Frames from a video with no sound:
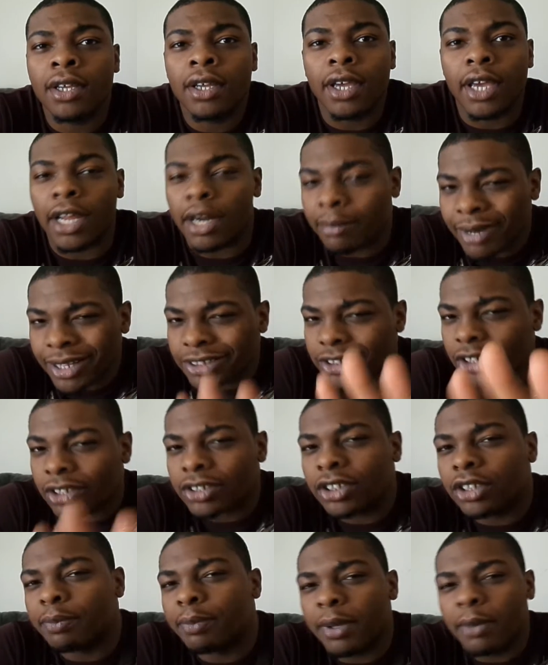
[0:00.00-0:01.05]
And I'm not talking to
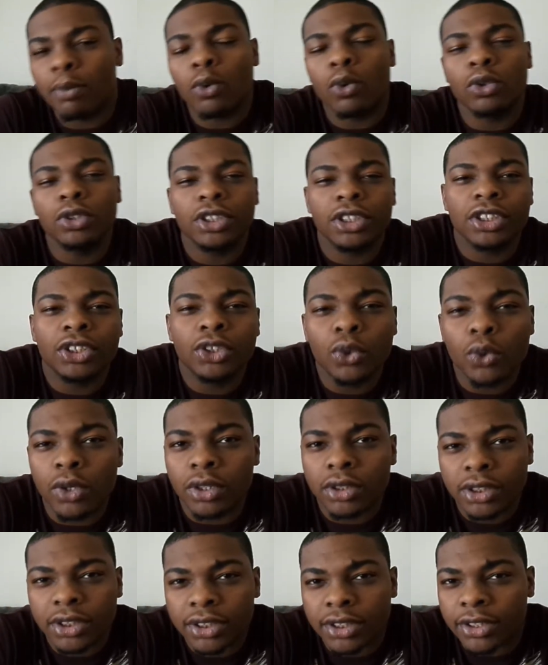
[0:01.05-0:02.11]
the people who just do it
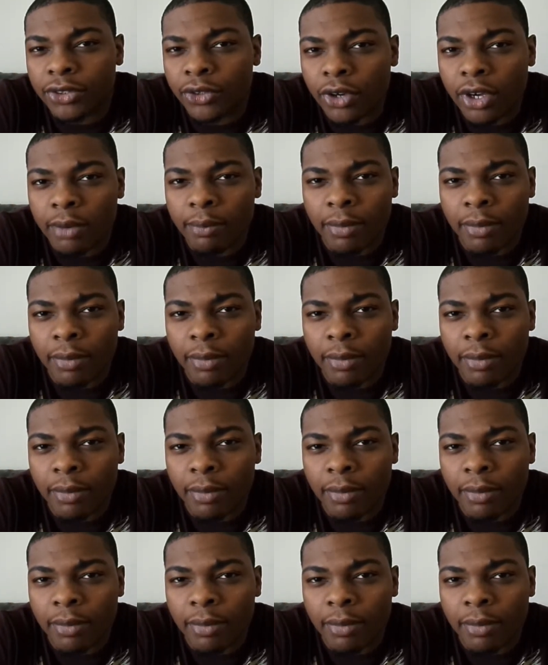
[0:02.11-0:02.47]
just to do it,